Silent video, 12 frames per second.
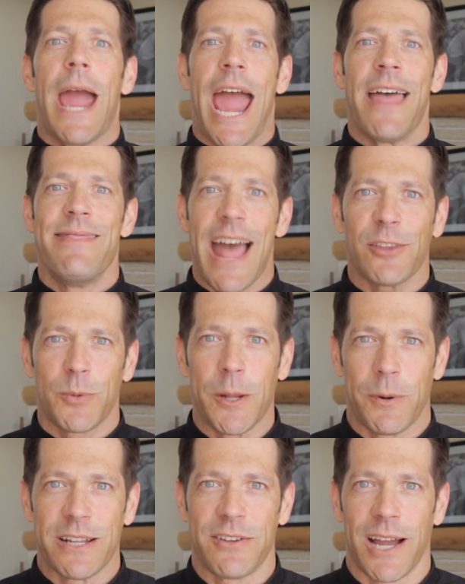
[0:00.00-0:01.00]
And that's what I
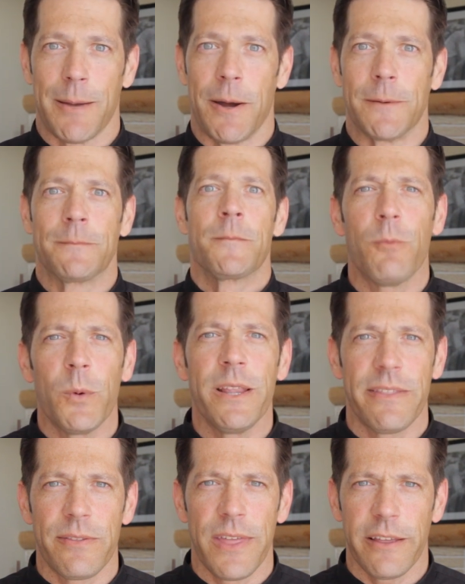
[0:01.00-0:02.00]
want to talk about. We
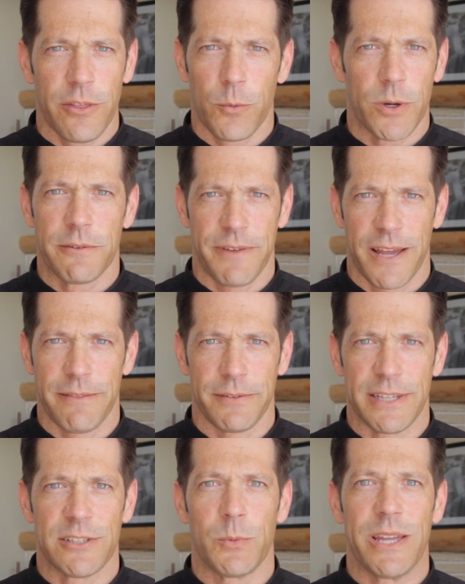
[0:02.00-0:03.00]
think the word
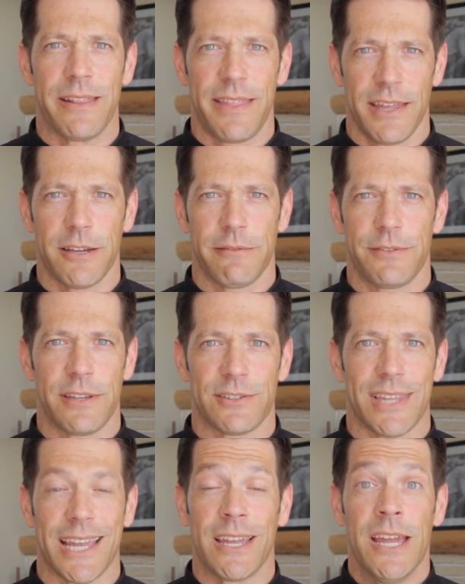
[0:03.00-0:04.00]
faithfulness, we can think of this
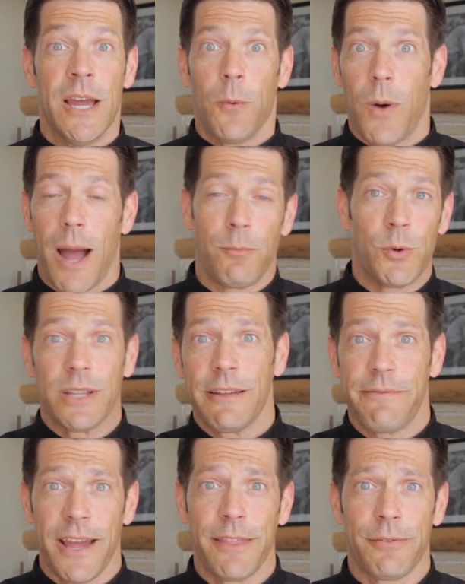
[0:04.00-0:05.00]
well, I'm really
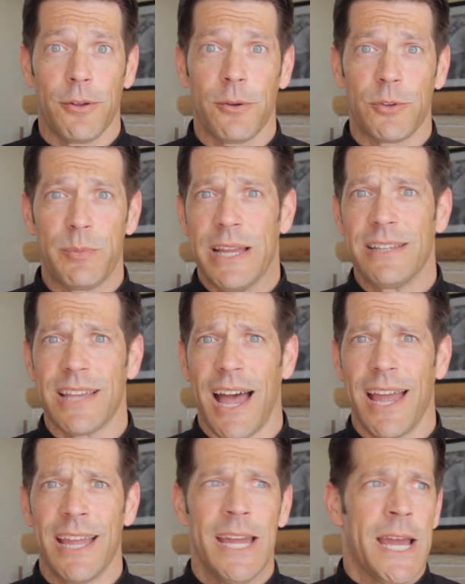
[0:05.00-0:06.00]
faithful, which means
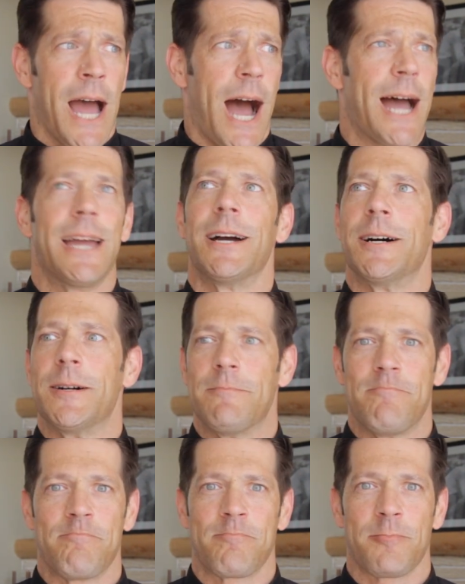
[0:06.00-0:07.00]
I
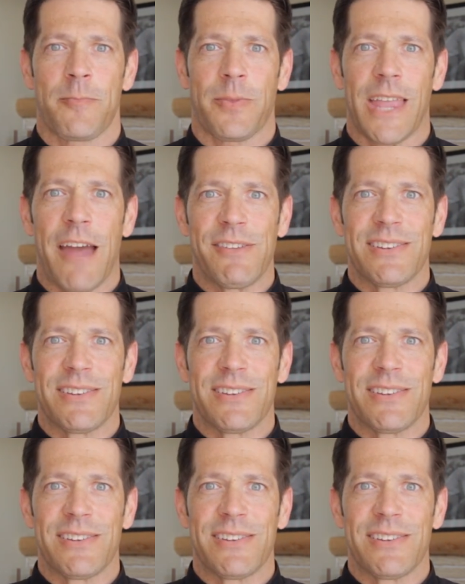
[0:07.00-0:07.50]
have